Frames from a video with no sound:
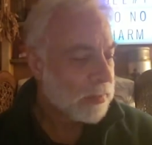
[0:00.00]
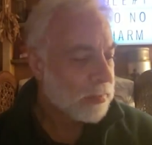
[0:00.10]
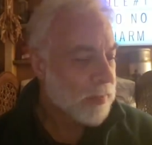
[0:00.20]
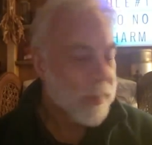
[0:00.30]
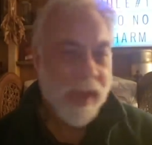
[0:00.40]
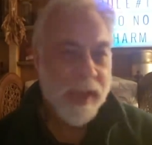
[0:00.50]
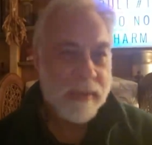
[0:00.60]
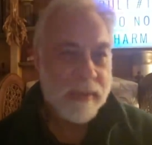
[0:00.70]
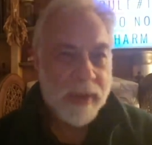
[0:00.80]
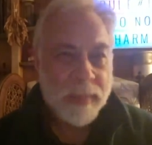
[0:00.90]
maybe I can
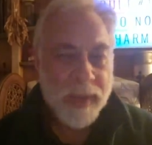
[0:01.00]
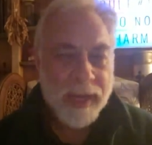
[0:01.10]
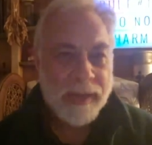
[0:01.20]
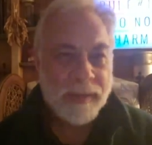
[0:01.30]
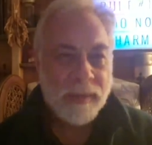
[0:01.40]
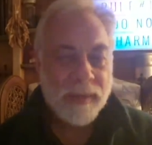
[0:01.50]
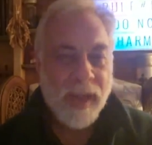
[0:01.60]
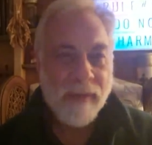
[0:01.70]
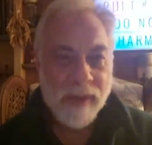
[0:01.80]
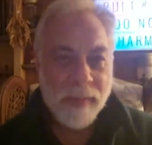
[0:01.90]
repeat it
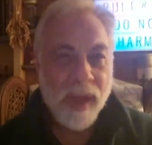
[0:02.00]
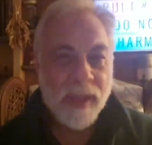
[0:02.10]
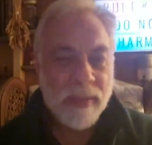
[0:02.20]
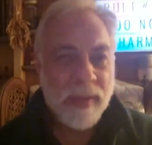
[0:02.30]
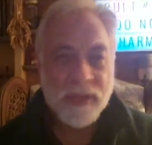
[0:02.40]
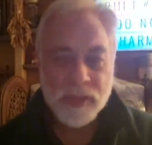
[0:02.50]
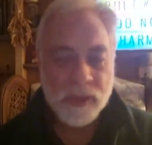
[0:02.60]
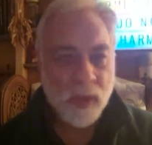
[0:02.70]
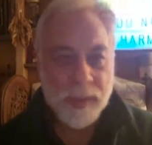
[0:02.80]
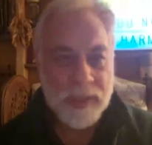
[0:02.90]
every month because there's
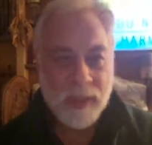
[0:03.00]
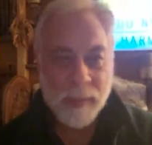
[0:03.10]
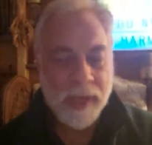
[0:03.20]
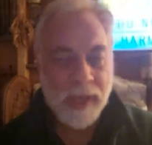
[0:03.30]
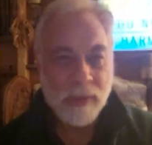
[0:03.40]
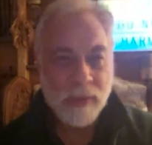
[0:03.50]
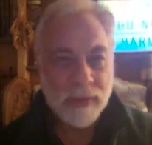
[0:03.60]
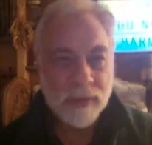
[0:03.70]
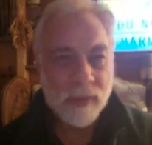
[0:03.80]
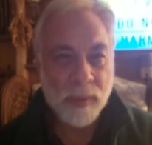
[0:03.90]
always somebody going
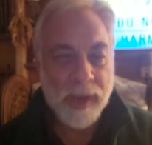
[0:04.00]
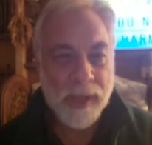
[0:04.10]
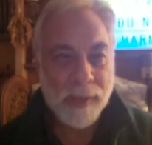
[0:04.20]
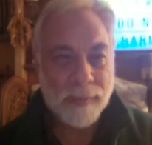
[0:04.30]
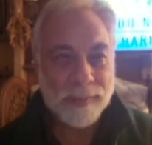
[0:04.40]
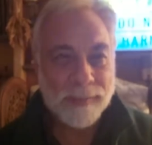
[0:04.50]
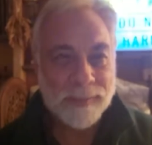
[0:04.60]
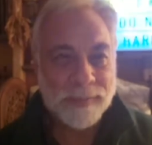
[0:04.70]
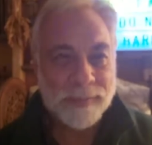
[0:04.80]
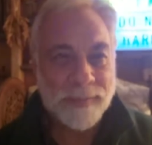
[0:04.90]
through a breakup.
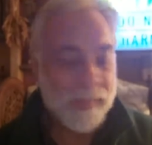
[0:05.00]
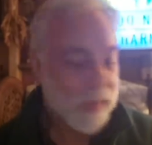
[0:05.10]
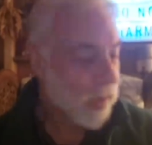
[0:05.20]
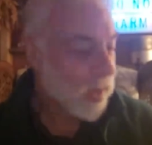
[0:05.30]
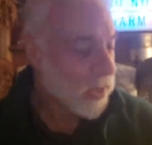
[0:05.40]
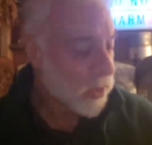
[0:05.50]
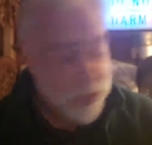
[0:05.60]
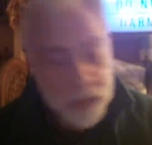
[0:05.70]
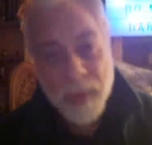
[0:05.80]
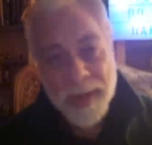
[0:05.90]
So I
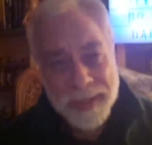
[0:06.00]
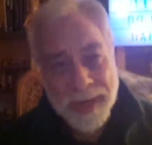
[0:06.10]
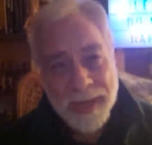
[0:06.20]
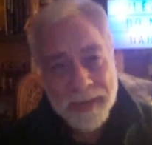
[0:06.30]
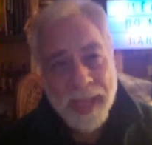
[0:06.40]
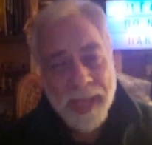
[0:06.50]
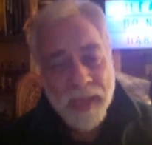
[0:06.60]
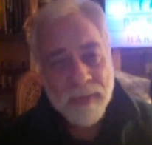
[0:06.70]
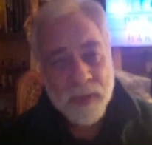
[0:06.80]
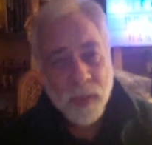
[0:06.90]
just want to say thank you
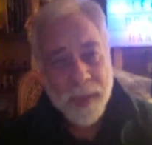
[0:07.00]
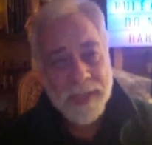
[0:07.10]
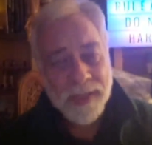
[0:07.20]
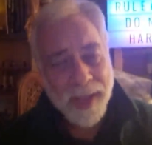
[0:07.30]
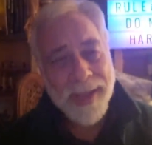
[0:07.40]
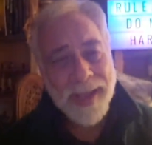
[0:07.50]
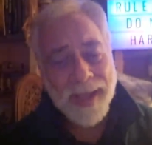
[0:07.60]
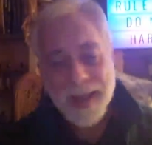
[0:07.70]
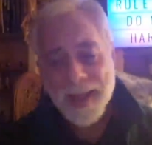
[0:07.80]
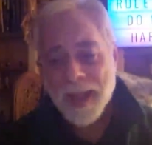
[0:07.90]
for joining tonight.
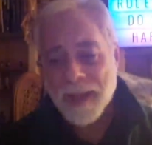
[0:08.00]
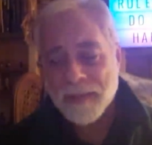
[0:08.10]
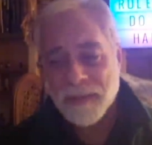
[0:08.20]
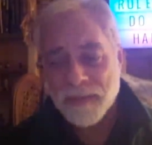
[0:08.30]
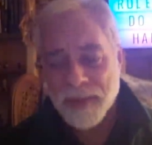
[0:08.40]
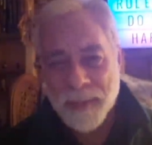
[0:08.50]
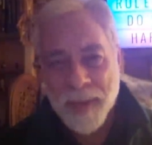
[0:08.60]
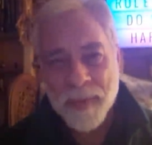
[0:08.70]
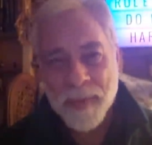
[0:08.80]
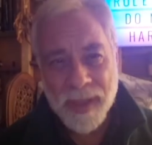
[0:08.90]
Uh,
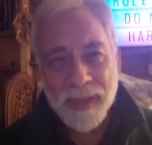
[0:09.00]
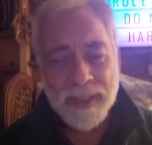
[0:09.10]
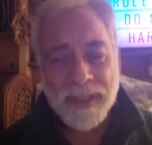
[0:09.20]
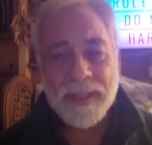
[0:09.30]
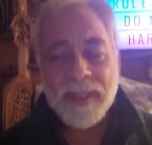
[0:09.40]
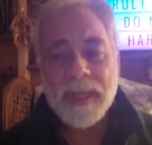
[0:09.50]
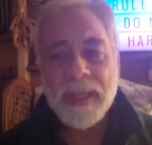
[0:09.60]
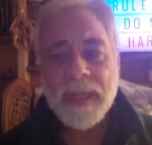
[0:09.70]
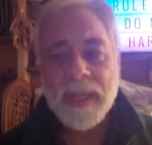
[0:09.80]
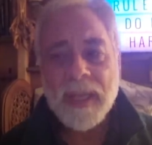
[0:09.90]
remember this
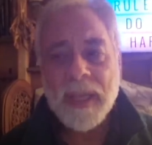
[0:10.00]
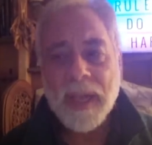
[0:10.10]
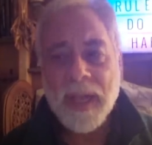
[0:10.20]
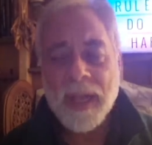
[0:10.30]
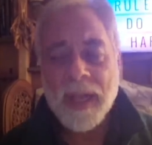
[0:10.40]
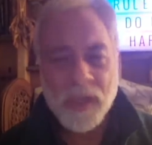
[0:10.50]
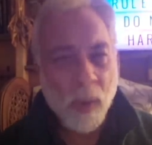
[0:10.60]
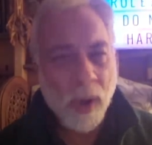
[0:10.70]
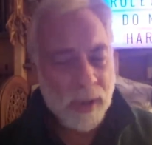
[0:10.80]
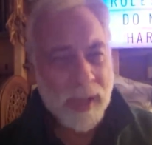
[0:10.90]
uh, you
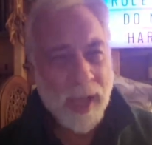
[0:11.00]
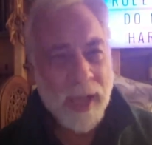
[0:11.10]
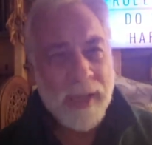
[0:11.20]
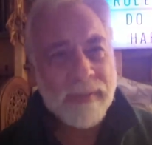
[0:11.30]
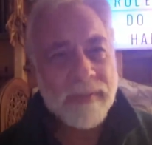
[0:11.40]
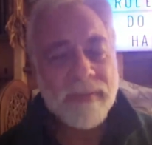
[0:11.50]
are alive.